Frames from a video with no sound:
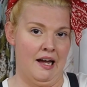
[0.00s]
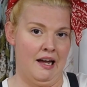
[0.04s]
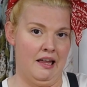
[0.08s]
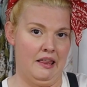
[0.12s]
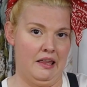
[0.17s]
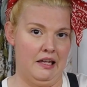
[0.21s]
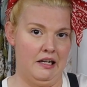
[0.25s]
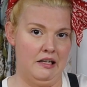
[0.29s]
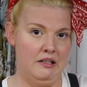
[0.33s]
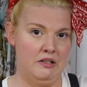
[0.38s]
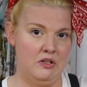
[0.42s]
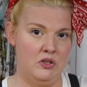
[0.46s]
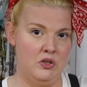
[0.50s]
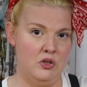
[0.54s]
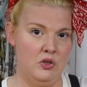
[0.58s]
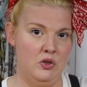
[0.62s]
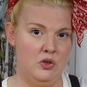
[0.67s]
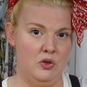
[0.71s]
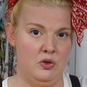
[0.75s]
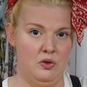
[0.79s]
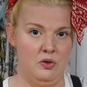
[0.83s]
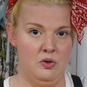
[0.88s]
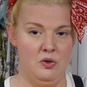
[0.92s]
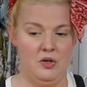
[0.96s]
I like to
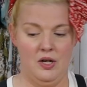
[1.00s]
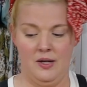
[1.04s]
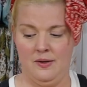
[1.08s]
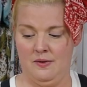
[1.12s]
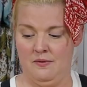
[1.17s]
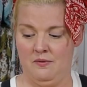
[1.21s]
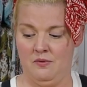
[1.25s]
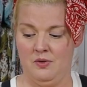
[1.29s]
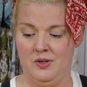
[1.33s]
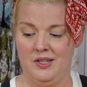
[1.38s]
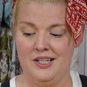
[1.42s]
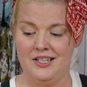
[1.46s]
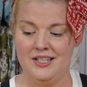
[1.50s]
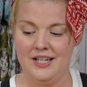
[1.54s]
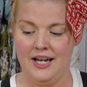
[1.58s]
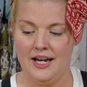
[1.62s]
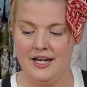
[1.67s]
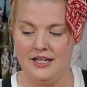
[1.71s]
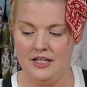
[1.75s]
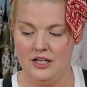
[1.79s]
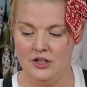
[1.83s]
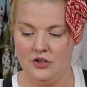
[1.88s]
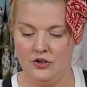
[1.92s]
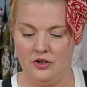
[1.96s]
do kind of really
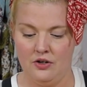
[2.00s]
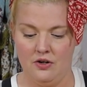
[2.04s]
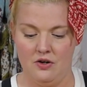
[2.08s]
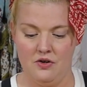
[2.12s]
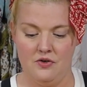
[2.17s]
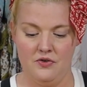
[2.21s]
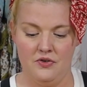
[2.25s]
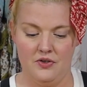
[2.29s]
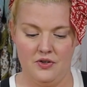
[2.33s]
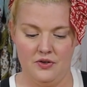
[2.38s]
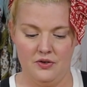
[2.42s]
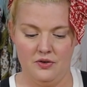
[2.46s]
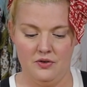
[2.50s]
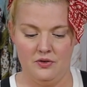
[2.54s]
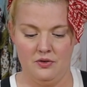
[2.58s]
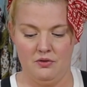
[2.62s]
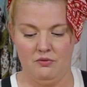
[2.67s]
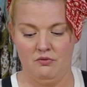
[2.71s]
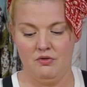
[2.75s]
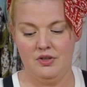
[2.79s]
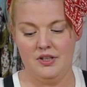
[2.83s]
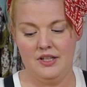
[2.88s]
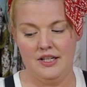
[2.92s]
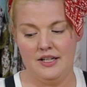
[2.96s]
tiny turns. This is
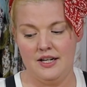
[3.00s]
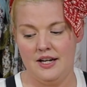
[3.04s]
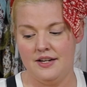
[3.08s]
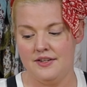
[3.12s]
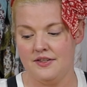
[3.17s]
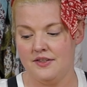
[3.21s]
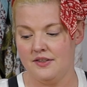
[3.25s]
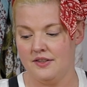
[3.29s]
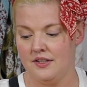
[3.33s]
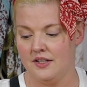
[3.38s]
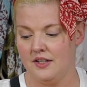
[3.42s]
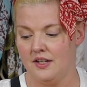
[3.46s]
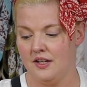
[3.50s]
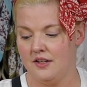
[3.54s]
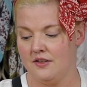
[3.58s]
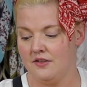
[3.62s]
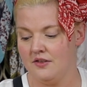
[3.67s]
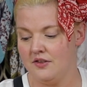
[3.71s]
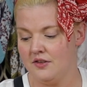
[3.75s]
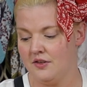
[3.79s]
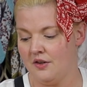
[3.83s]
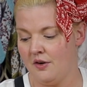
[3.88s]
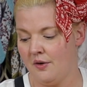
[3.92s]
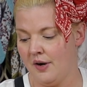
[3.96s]
a really nice
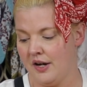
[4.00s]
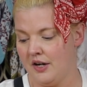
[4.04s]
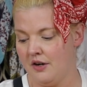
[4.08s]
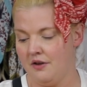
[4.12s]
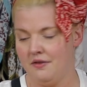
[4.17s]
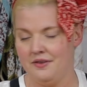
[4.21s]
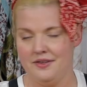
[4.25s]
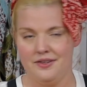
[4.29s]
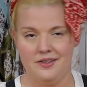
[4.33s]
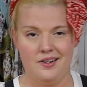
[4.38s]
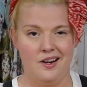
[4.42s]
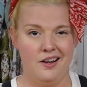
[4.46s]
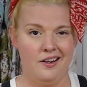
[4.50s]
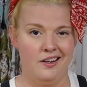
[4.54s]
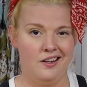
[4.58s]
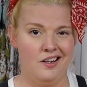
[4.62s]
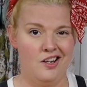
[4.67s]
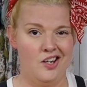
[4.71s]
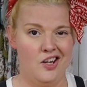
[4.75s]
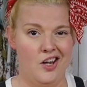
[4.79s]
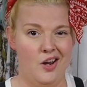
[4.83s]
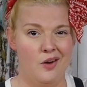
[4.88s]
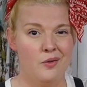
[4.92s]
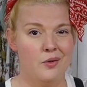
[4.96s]
linen, so I know it's not
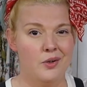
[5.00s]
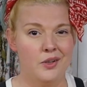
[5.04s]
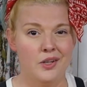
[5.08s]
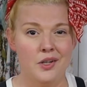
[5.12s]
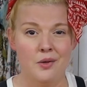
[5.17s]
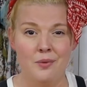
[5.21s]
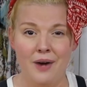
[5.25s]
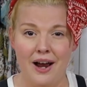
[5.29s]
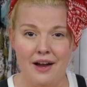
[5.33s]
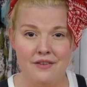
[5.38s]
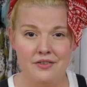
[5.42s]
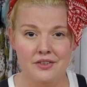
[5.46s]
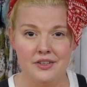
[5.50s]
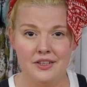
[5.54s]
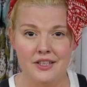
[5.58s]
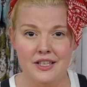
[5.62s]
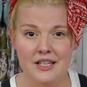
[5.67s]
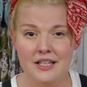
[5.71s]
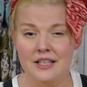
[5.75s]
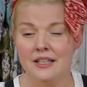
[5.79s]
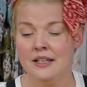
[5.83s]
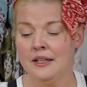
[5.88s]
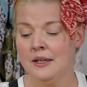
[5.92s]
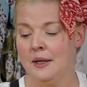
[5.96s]
going to get really
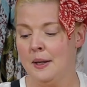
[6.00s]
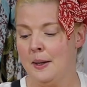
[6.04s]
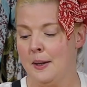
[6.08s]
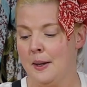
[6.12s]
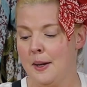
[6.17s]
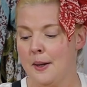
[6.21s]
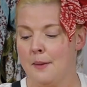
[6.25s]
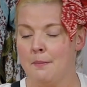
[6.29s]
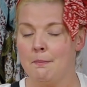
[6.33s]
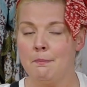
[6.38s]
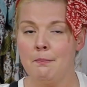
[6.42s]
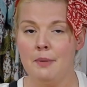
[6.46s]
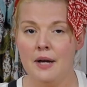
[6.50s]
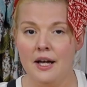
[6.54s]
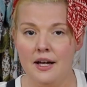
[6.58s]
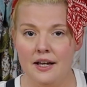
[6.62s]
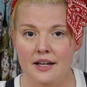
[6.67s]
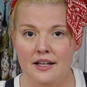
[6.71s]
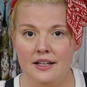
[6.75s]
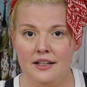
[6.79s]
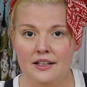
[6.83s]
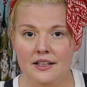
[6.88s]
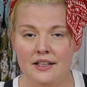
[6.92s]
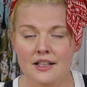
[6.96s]
ravelly.
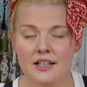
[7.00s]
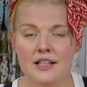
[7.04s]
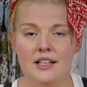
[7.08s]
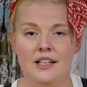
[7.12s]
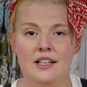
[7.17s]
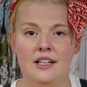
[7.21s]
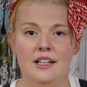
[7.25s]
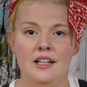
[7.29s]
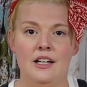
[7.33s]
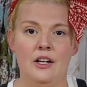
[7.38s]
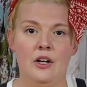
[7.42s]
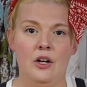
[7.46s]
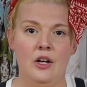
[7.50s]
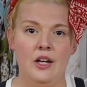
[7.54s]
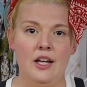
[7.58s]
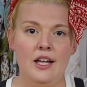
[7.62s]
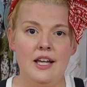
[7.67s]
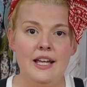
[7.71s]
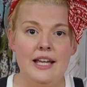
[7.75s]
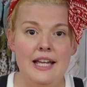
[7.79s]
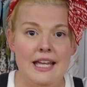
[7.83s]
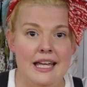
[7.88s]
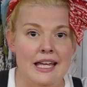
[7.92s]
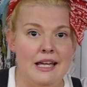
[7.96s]
But
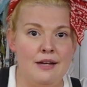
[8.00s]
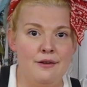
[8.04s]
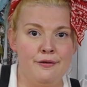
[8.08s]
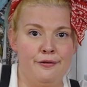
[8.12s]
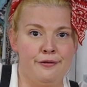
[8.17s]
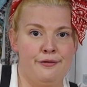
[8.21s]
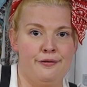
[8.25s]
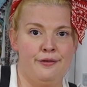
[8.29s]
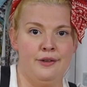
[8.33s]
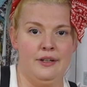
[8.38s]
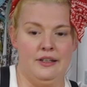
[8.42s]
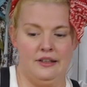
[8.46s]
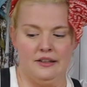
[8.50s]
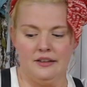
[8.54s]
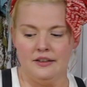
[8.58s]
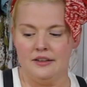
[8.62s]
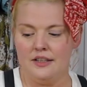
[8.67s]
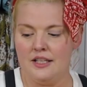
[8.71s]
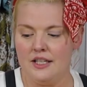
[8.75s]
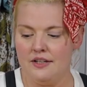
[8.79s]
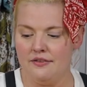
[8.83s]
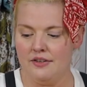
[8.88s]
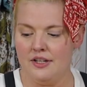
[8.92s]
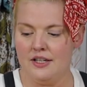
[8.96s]
if
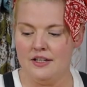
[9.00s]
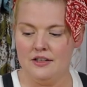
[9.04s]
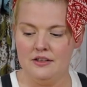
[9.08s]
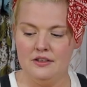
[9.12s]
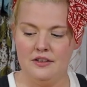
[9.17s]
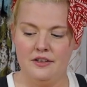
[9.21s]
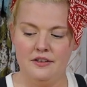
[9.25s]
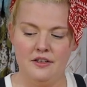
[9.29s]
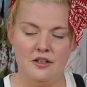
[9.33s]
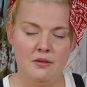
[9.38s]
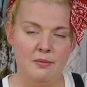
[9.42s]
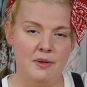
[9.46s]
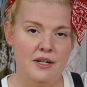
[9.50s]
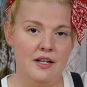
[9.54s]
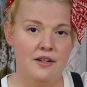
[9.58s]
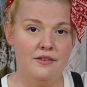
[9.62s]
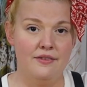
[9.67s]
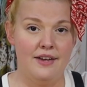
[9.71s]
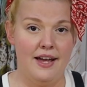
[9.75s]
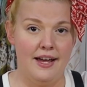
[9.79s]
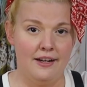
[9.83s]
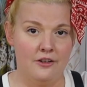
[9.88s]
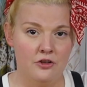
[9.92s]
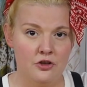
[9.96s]
leaving a little bit
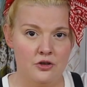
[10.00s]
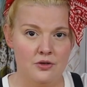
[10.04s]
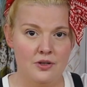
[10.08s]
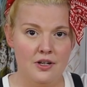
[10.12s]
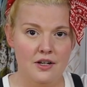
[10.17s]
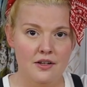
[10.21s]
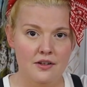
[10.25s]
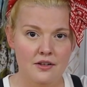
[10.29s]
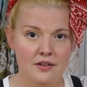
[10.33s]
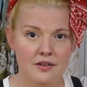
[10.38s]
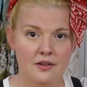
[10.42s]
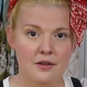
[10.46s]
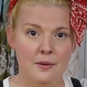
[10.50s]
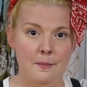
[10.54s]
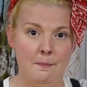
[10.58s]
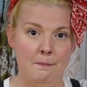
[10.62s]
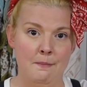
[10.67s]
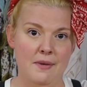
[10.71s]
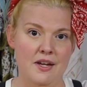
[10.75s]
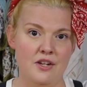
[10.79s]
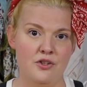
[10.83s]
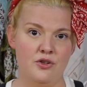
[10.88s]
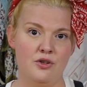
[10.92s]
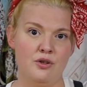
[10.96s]
of extra
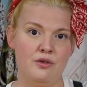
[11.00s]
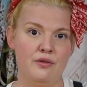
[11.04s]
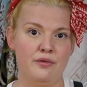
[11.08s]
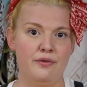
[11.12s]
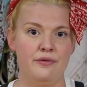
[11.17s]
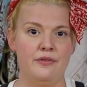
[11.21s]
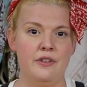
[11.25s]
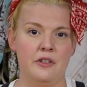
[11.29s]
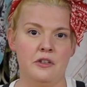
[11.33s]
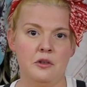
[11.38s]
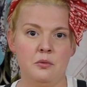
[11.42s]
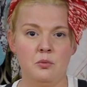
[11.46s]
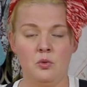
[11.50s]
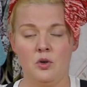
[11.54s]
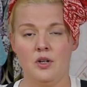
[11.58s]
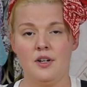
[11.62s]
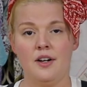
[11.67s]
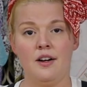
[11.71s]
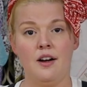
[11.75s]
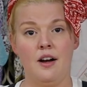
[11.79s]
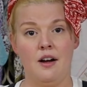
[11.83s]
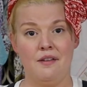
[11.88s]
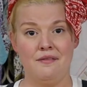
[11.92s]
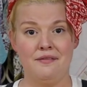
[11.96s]
makes you feel more
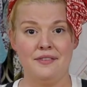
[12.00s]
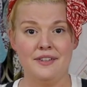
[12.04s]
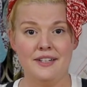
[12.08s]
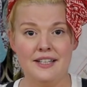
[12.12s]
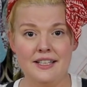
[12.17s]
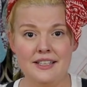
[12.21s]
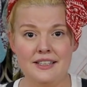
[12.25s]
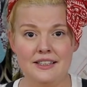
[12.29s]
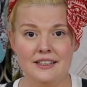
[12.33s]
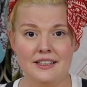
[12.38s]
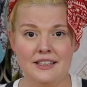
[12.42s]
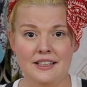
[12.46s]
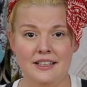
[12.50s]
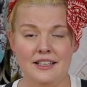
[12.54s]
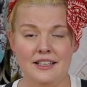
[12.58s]
confident